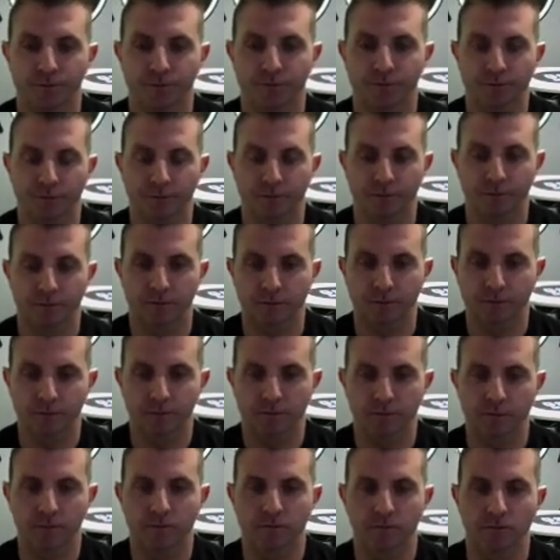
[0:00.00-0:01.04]

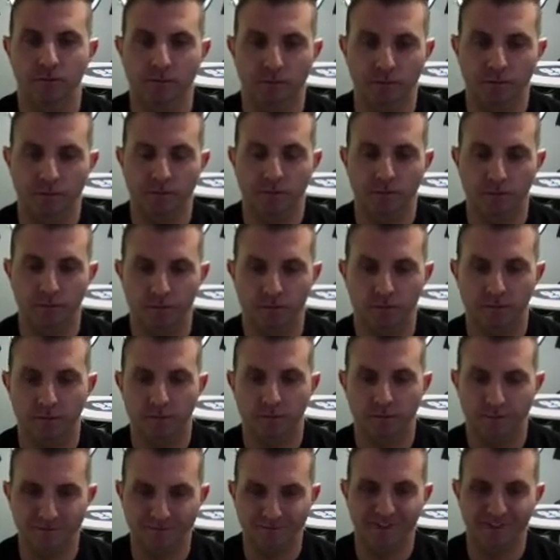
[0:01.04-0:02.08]

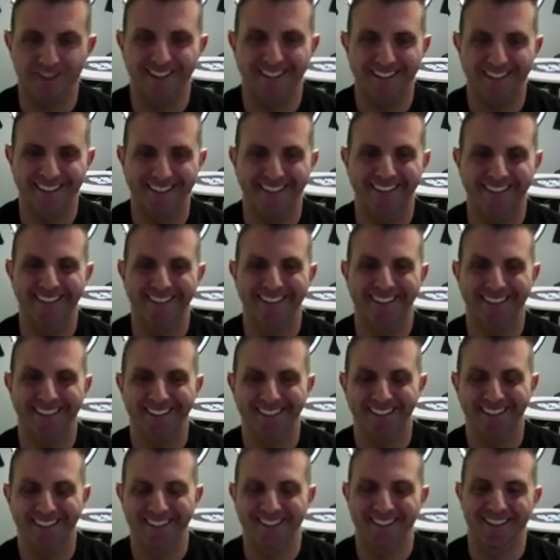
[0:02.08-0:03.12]

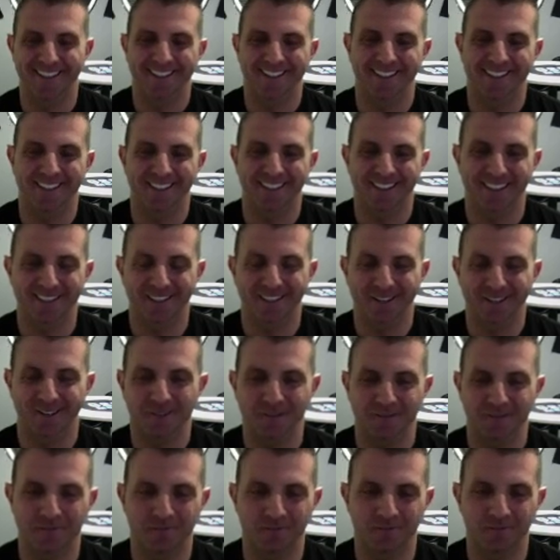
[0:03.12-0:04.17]

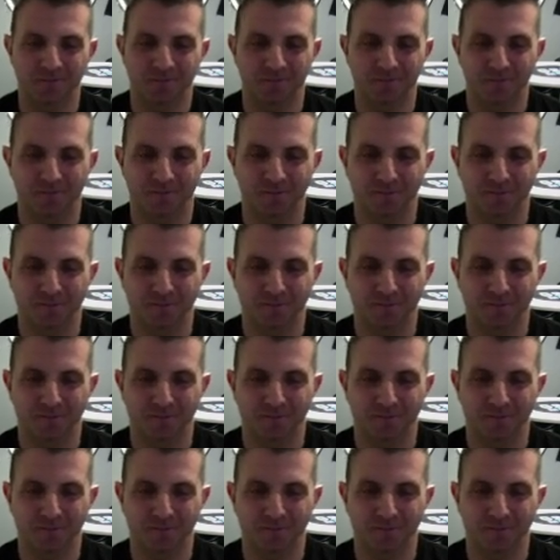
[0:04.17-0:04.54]
(not speaking)